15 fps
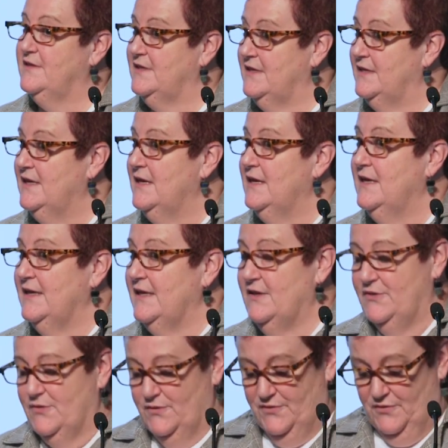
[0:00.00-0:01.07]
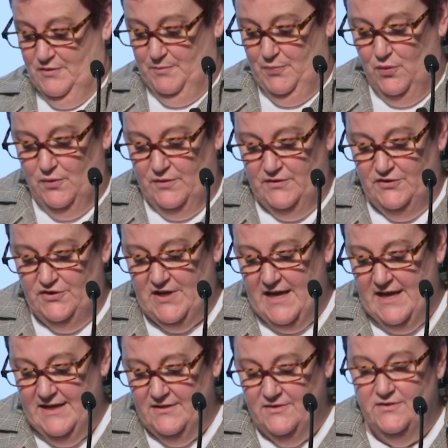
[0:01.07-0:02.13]
the issues that are important
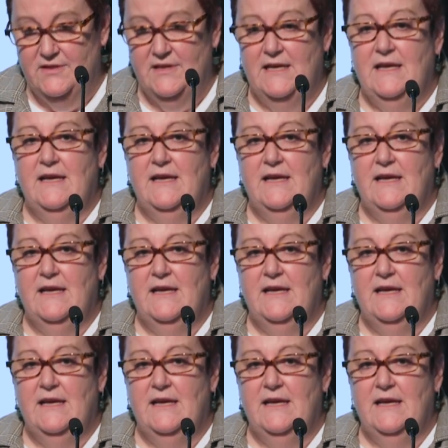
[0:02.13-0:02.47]
change.